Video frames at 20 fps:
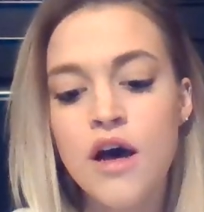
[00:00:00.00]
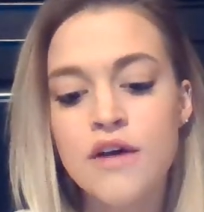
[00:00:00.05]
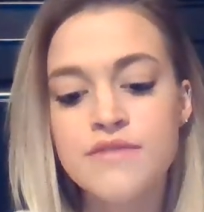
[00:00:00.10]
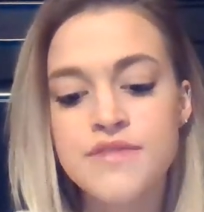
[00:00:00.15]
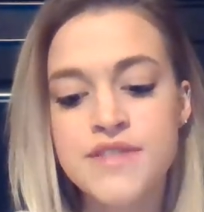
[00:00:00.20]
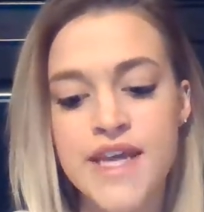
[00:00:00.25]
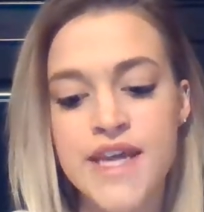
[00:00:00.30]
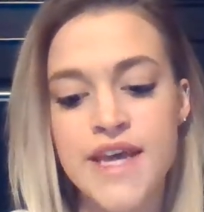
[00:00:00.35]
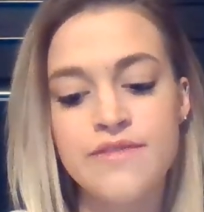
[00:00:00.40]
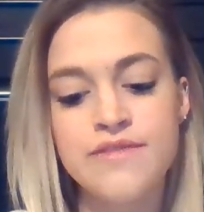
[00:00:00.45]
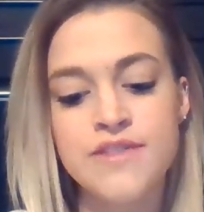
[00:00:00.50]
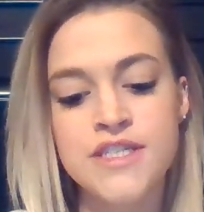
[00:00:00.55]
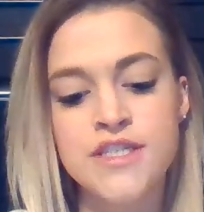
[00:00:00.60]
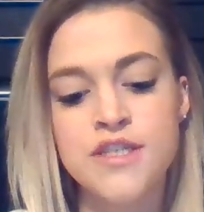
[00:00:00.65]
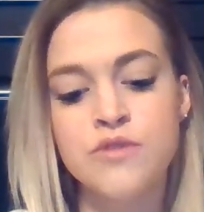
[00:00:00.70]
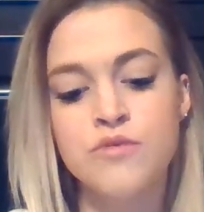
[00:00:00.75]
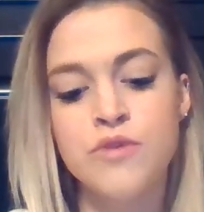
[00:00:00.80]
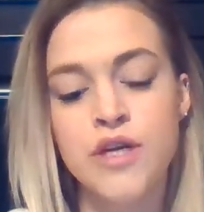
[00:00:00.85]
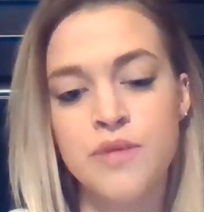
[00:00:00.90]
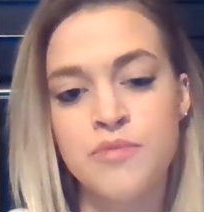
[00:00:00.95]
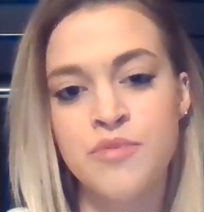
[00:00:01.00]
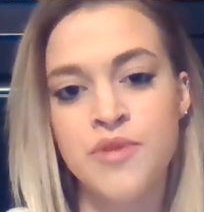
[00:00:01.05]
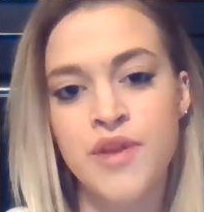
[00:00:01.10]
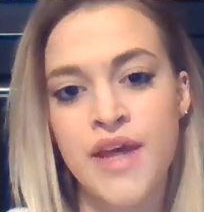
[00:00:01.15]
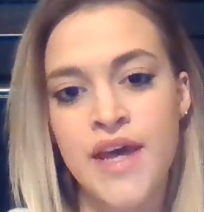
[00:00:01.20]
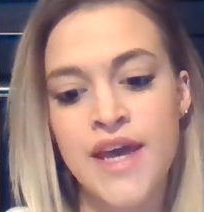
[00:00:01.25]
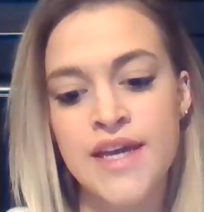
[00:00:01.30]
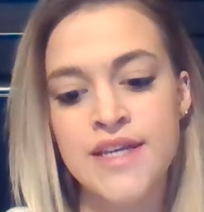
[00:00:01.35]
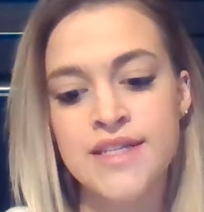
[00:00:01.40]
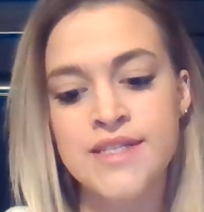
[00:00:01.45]
of safety in the
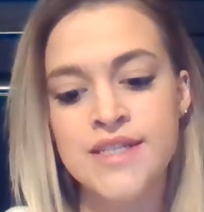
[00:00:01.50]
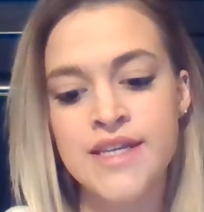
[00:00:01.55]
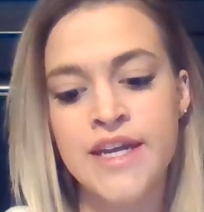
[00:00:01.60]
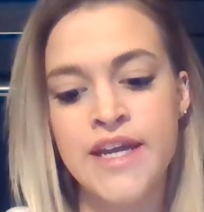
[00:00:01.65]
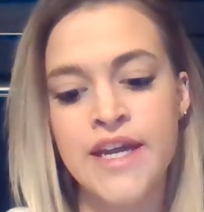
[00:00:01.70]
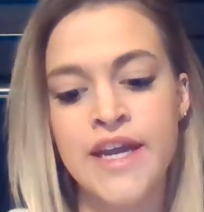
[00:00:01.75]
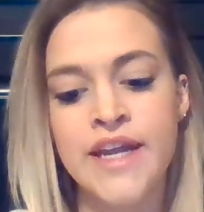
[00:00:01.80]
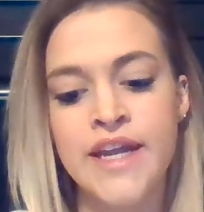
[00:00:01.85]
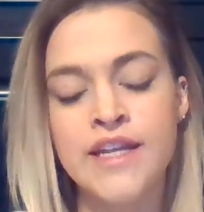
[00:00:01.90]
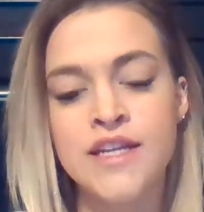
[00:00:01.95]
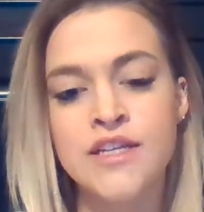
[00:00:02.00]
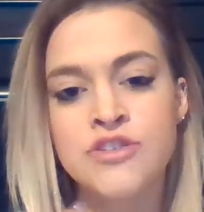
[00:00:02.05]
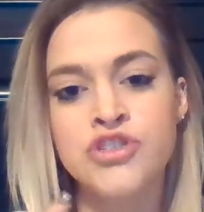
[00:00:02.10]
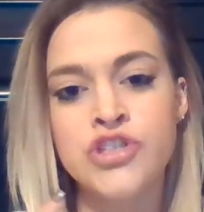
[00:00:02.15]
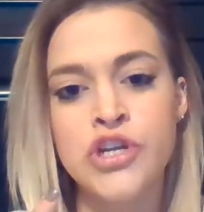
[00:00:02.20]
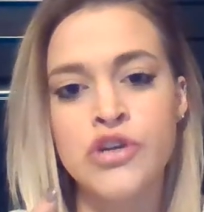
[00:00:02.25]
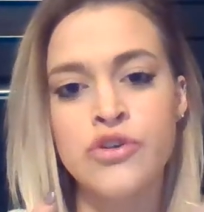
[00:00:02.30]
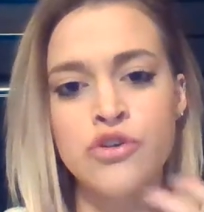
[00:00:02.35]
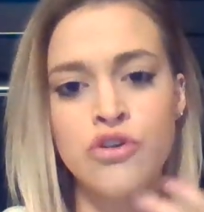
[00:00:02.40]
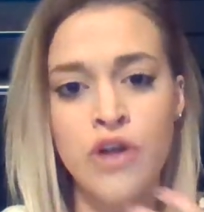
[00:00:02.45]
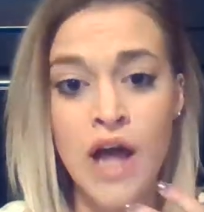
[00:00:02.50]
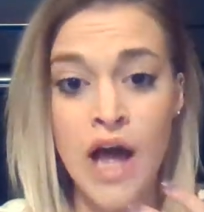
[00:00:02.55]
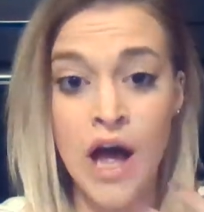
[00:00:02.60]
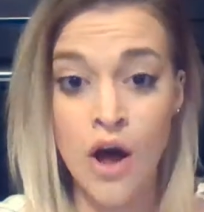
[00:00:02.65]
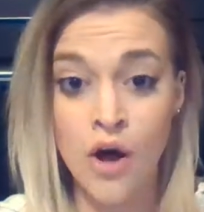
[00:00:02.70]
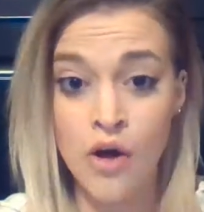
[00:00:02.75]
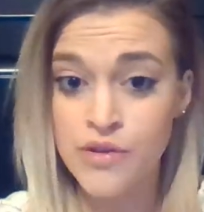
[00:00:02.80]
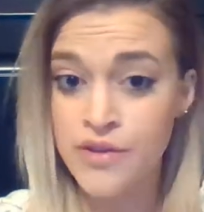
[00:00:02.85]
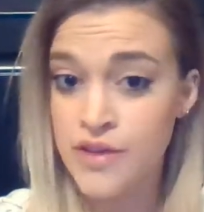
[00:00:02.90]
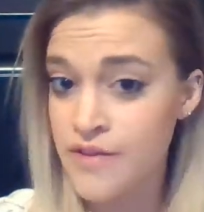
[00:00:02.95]
workplace and general
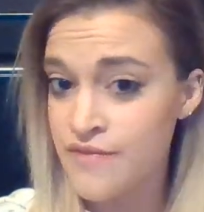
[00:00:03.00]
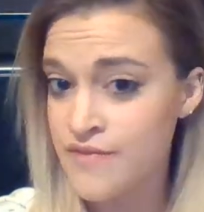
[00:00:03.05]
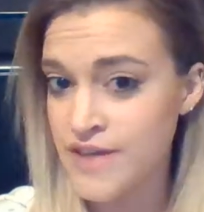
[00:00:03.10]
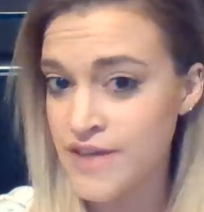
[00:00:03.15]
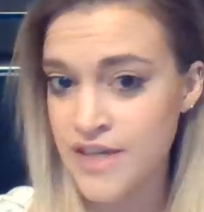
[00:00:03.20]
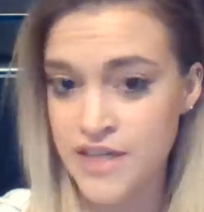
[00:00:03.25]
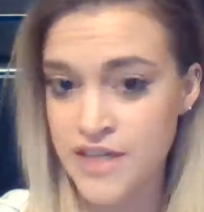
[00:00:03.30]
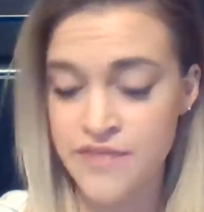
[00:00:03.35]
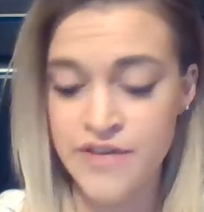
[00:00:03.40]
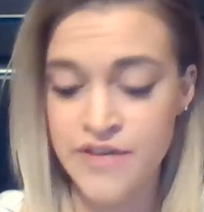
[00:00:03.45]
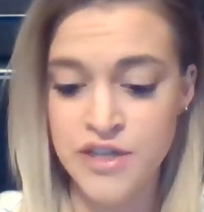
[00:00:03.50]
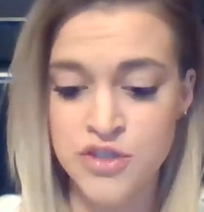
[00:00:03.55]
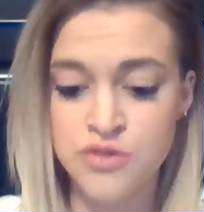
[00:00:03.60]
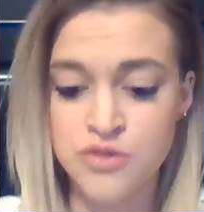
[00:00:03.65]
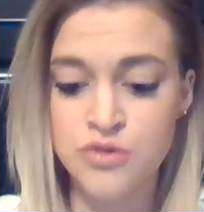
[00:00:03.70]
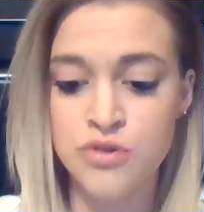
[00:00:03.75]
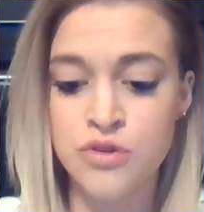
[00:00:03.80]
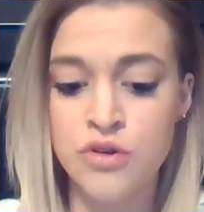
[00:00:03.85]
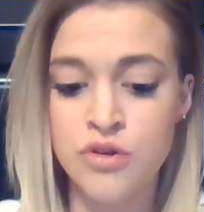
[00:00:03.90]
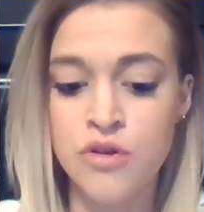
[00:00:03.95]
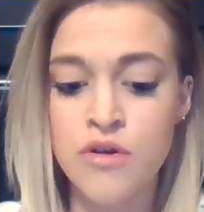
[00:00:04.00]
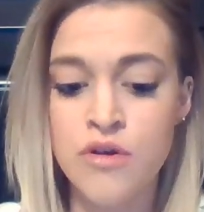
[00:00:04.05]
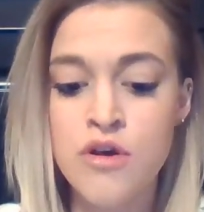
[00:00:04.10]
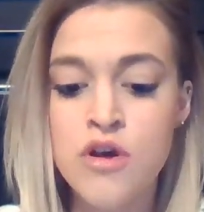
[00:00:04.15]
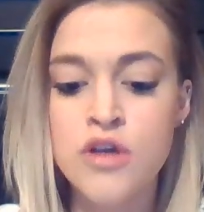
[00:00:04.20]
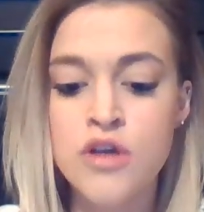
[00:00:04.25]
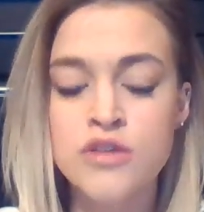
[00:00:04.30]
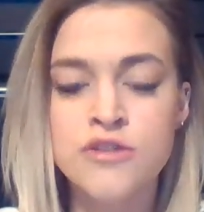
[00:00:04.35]
health of an individual.